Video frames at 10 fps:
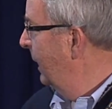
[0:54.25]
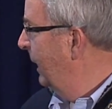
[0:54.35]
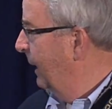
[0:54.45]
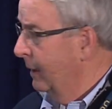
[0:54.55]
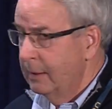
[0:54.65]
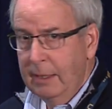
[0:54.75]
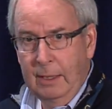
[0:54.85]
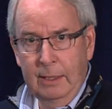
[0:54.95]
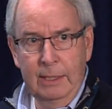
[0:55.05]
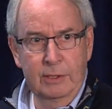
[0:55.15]
And
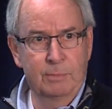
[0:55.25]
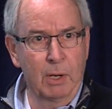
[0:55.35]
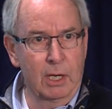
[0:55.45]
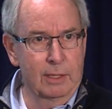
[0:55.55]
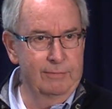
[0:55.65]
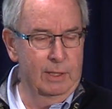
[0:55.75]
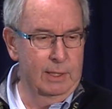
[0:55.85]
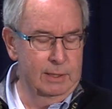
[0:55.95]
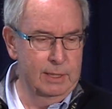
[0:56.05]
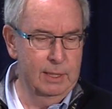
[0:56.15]
it's part of a